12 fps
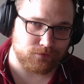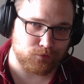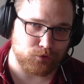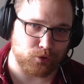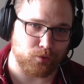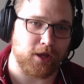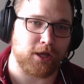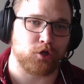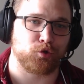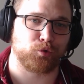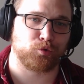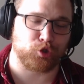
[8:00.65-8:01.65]
So
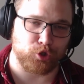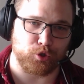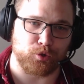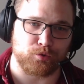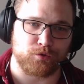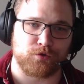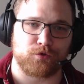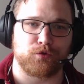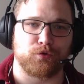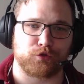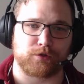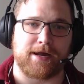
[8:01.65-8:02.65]
Andrew chose
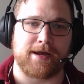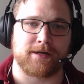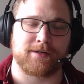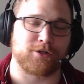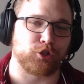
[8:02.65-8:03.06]
to track